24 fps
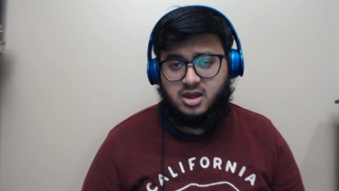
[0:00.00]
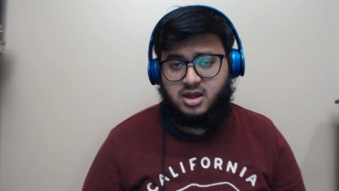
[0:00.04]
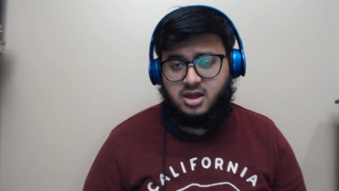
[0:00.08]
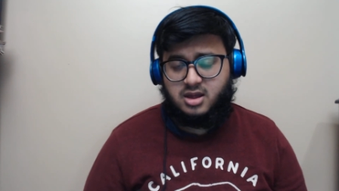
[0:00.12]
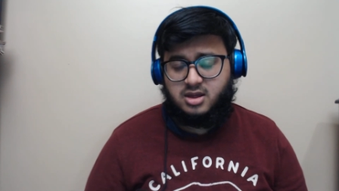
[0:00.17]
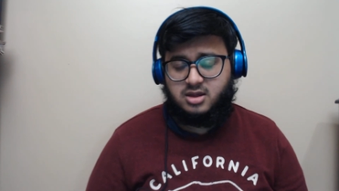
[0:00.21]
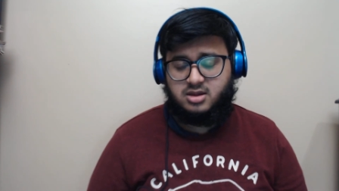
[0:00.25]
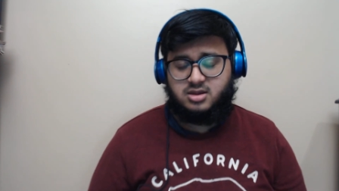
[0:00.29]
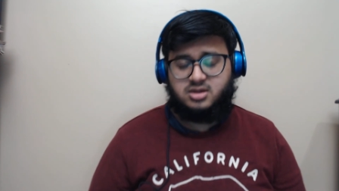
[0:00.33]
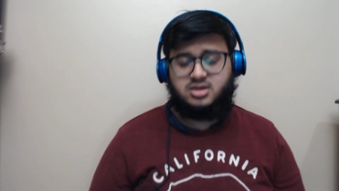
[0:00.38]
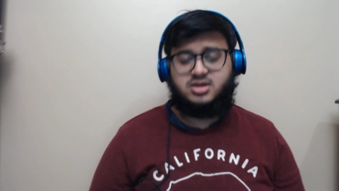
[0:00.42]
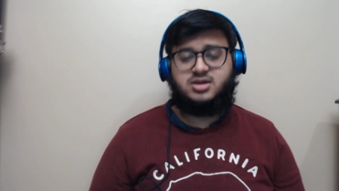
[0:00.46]

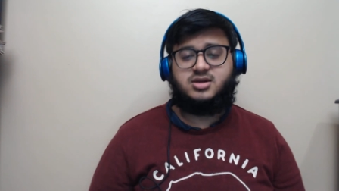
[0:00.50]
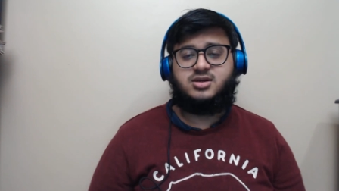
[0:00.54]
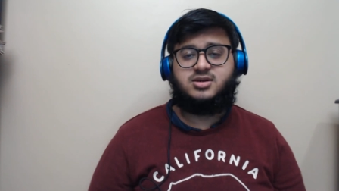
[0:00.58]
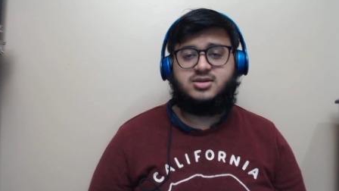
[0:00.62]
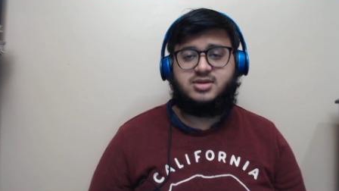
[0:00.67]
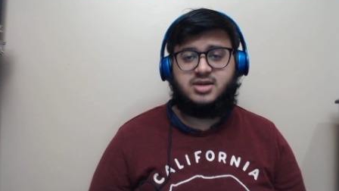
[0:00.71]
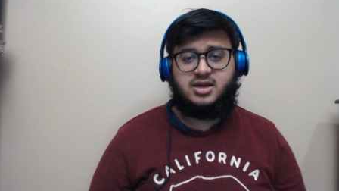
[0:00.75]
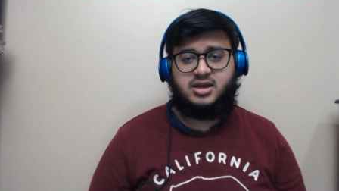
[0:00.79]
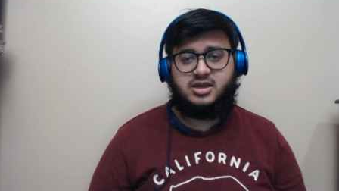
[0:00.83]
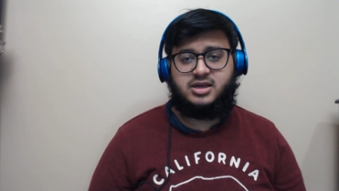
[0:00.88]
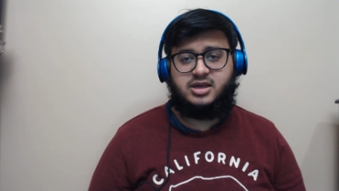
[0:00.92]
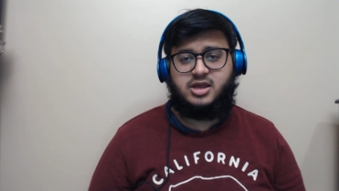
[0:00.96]
Uh,
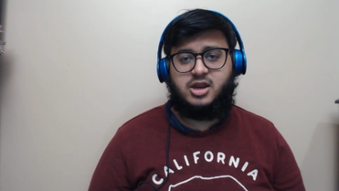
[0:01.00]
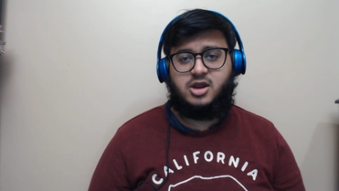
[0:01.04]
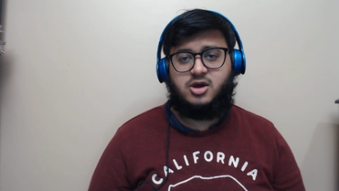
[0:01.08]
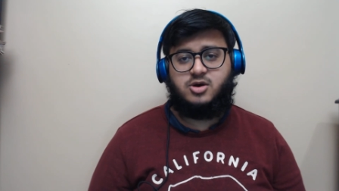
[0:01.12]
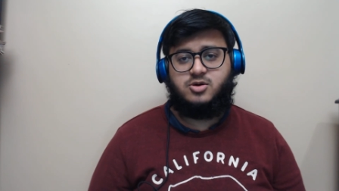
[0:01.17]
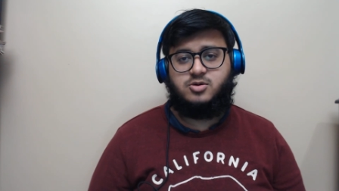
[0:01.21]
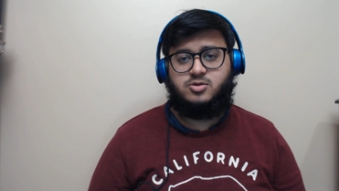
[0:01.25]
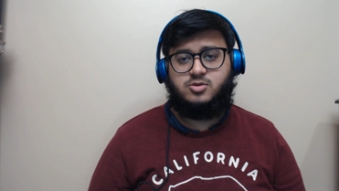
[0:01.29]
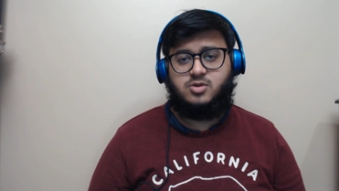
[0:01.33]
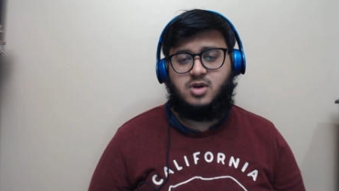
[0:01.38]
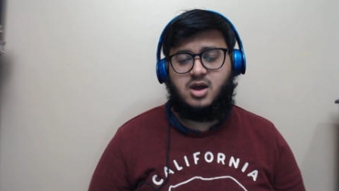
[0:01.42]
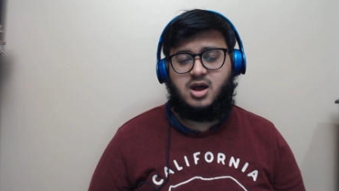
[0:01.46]
you know,
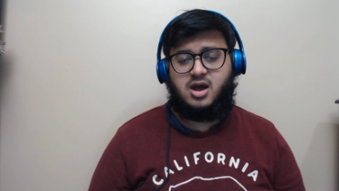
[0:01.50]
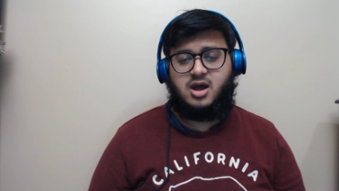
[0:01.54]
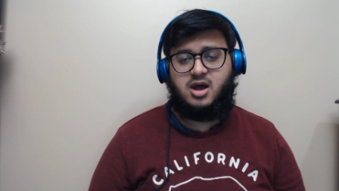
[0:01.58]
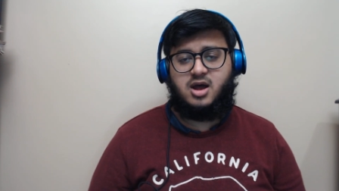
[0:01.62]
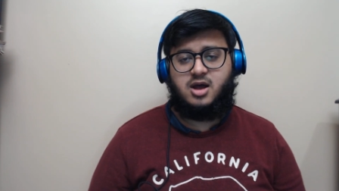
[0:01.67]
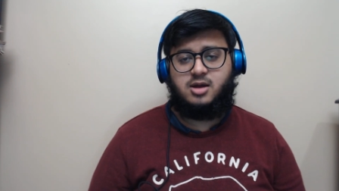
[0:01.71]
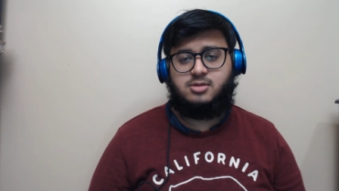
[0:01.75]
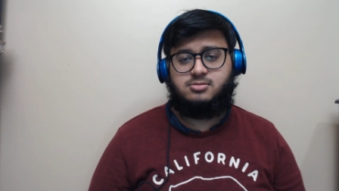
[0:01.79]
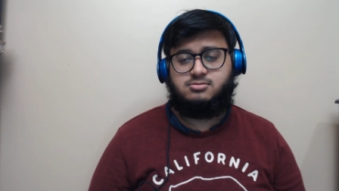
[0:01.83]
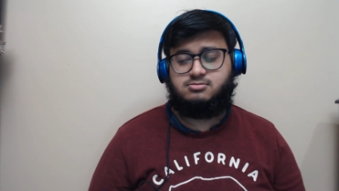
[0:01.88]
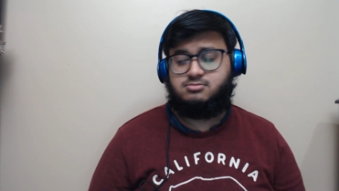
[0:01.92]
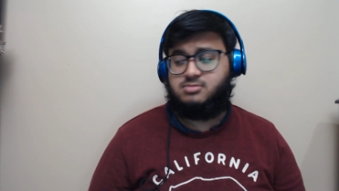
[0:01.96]

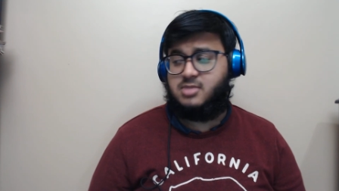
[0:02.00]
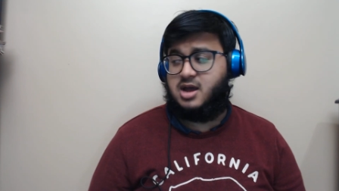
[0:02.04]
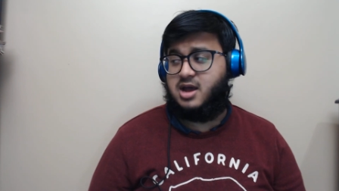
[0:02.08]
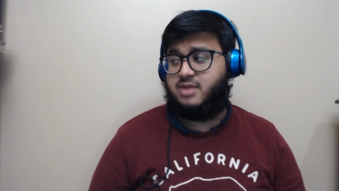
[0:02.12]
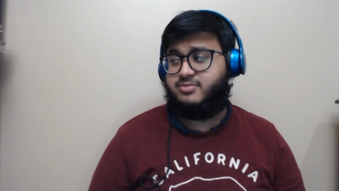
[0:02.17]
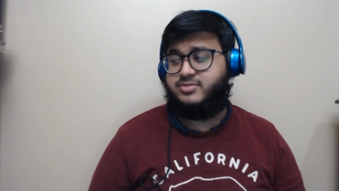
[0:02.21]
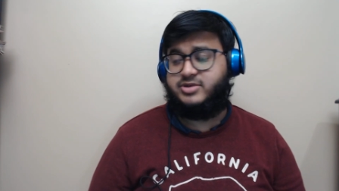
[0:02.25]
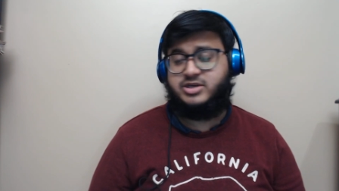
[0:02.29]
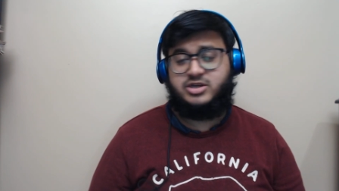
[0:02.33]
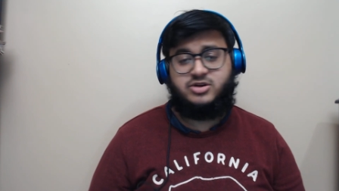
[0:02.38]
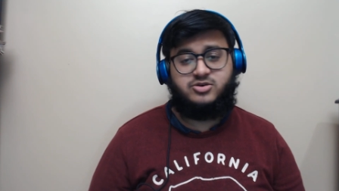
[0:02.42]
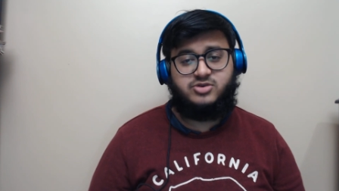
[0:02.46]
um, Happy
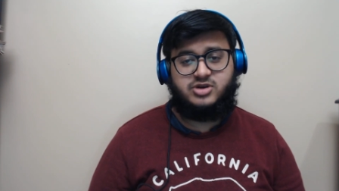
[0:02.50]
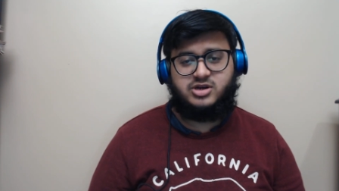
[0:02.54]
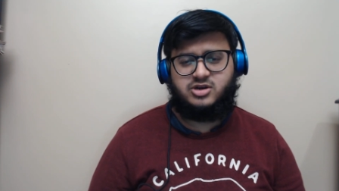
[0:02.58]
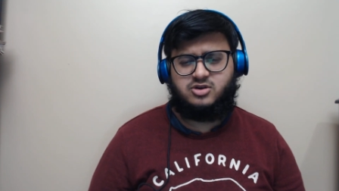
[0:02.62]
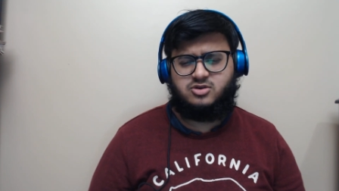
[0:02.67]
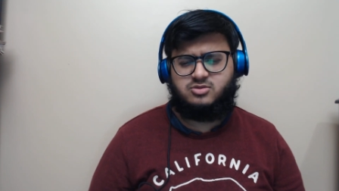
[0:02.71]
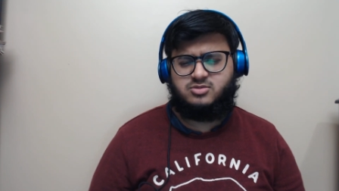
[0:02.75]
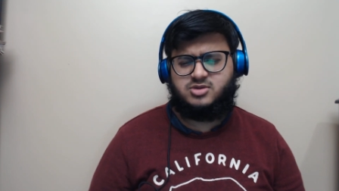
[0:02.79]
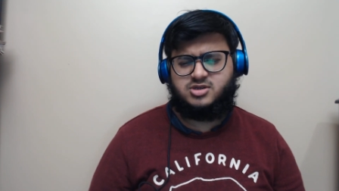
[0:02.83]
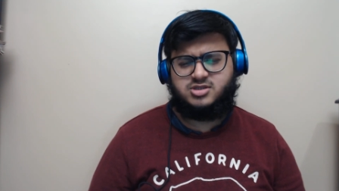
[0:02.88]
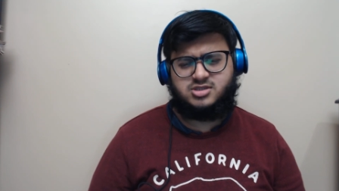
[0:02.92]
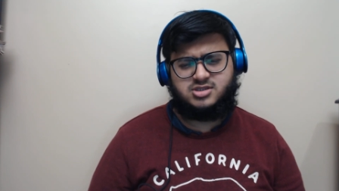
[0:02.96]
New Year
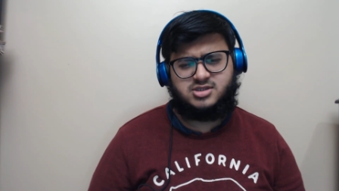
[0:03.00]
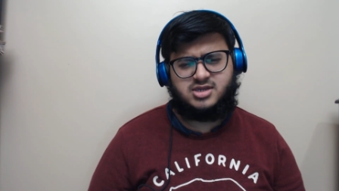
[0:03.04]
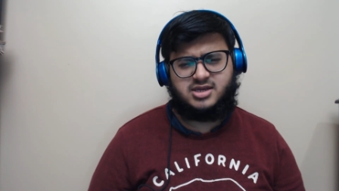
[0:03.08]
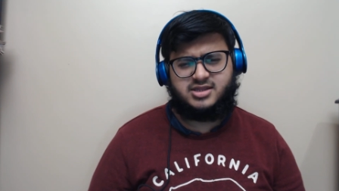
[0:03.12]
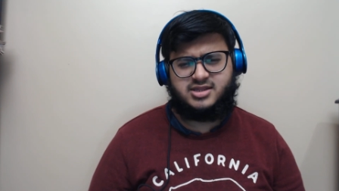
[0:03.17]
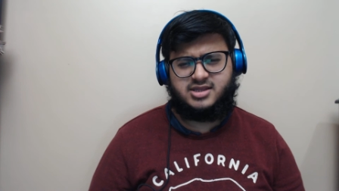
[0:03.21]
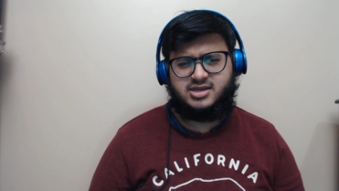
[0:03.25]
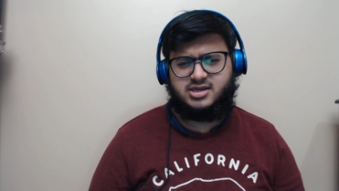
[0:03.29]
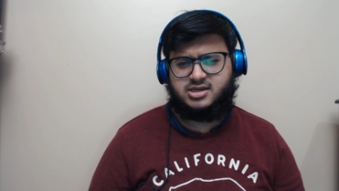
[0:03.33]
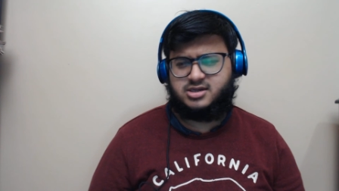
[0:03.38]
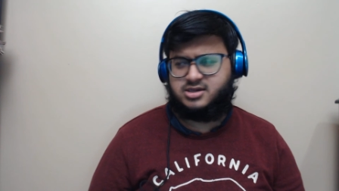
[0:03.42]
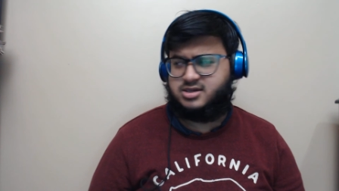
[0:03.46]
almost, I
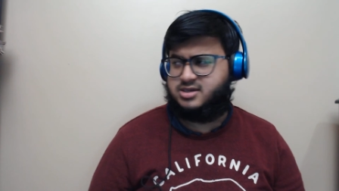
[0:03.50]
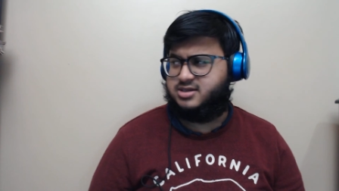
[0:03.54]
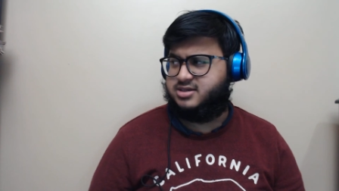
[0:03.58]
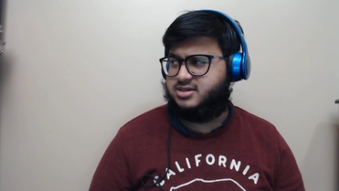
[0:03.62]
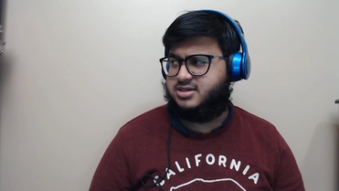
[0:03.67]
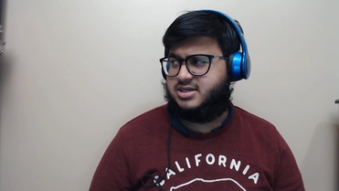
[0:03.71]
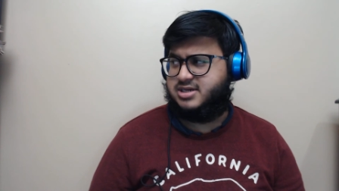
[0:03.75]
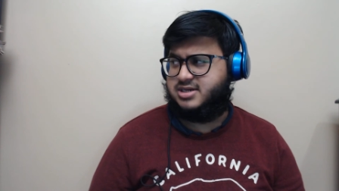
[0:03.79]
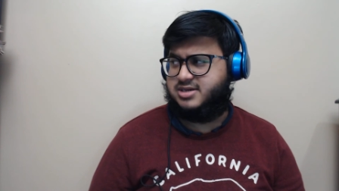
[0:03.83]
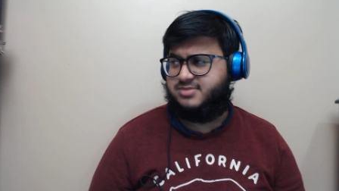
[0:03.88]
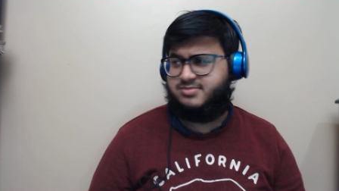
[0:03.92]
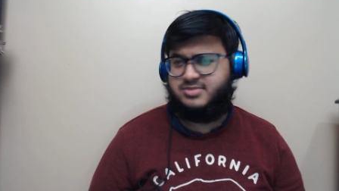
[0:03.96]
think, and
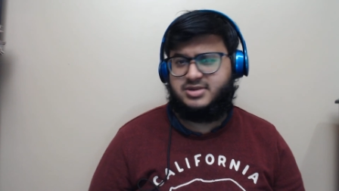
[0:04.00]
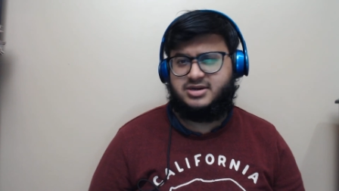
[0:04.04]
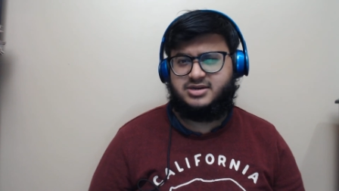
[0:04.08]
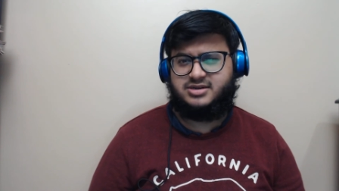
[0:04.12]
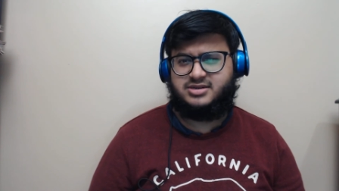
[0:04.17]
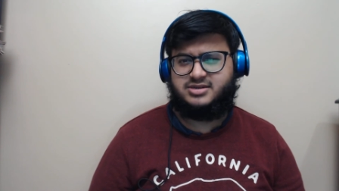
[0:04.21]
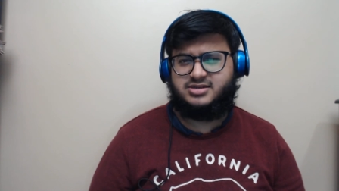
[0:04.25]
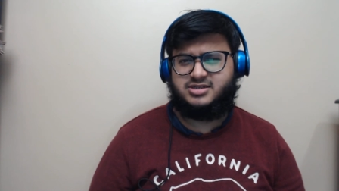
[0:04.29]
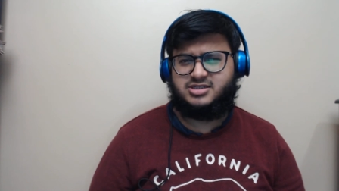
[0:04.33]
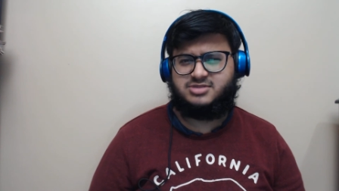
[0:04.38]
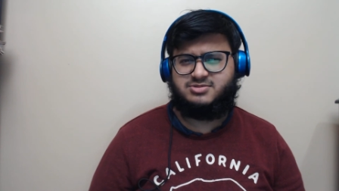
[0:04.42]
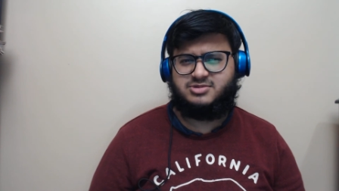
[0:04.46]
uh, Merry
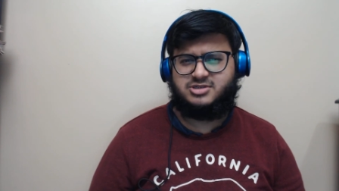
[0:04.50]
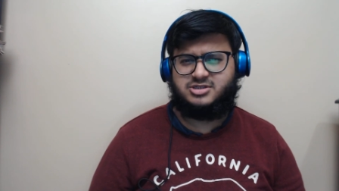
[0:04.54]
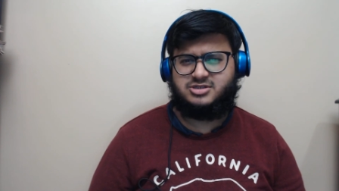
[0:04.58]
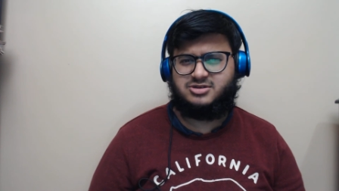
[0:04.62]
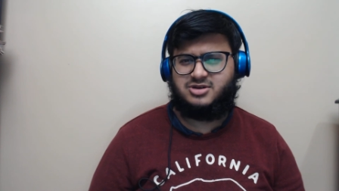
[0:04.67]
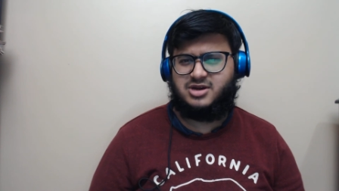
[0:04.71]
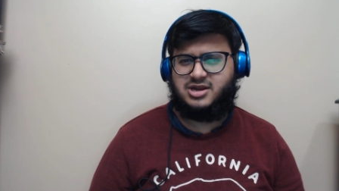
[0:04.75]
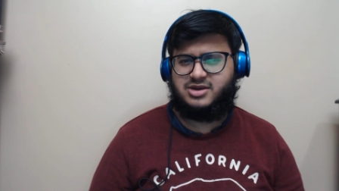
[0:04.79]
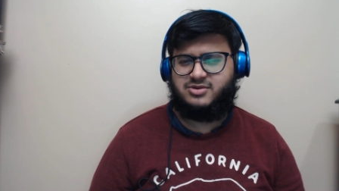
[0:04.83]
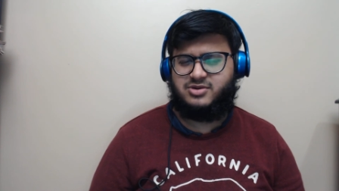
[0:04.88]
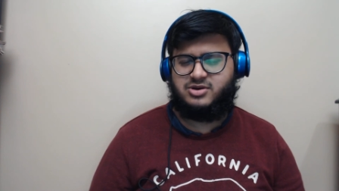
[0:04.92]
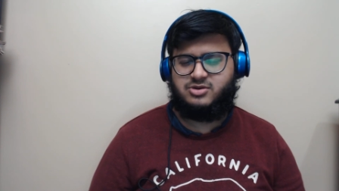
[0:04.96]
Christmas to
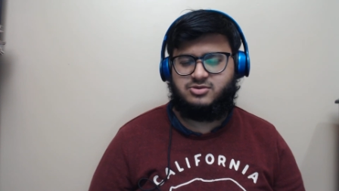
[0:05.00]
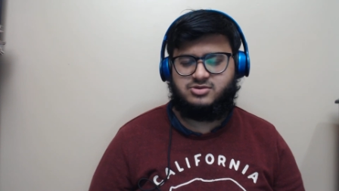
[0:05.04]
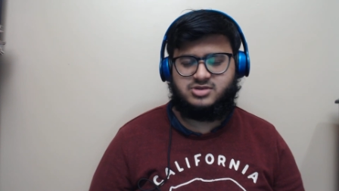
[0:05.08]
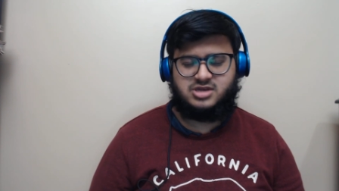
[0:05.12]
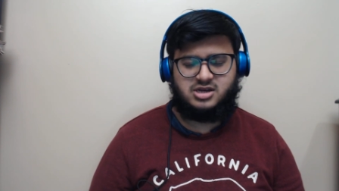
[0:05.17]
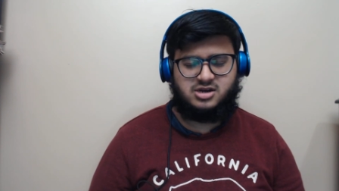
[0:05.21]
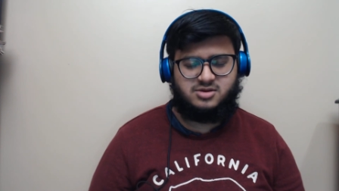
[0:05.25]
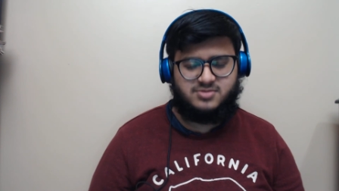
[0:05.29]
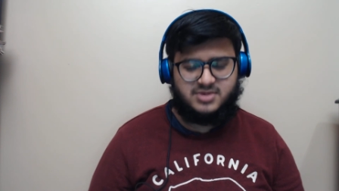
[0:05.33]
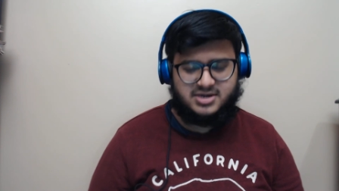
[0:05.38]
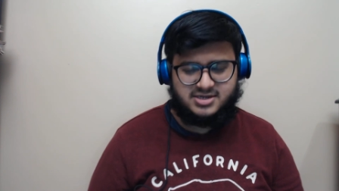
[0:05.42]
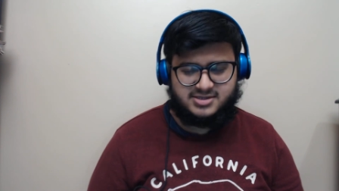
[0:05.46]
anyone who
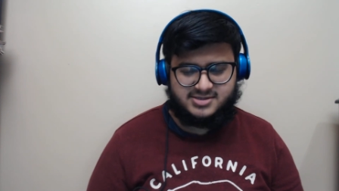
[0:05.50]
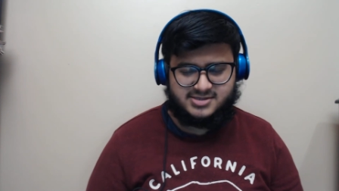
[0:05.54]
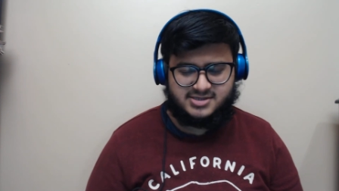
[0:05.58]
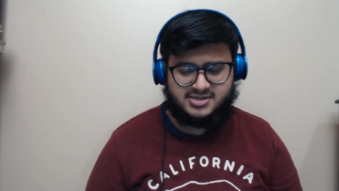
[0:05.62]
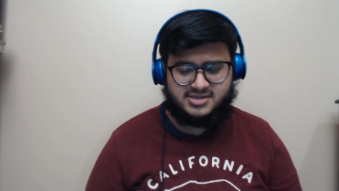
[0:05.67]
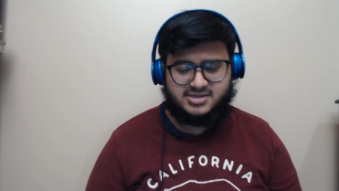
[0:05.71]
celebrates